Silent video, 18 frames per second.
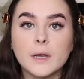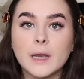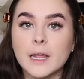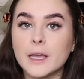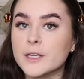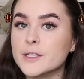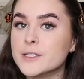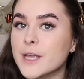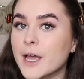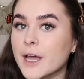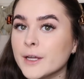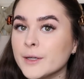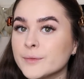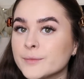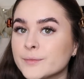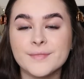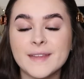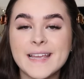like so.
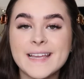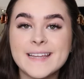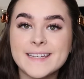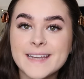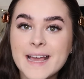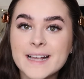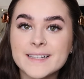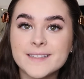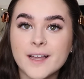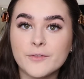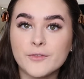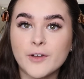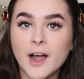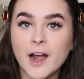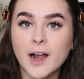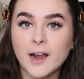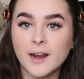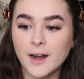Next up
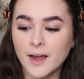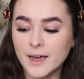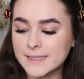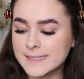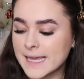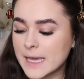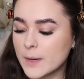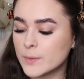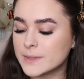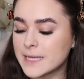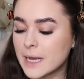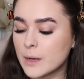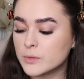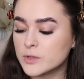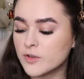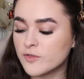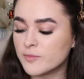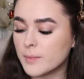for highlight, it was
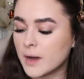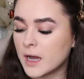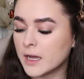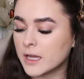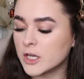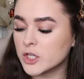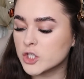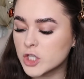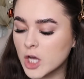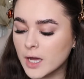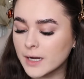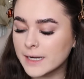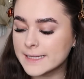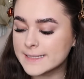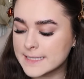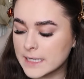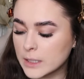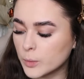out of my
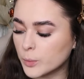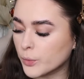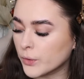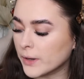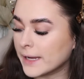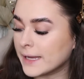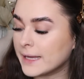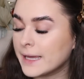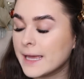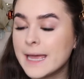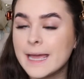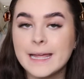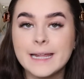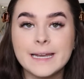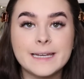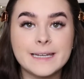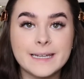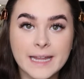Charlotte Tilbury
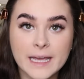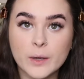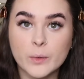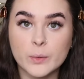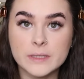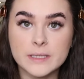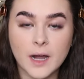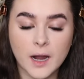liquid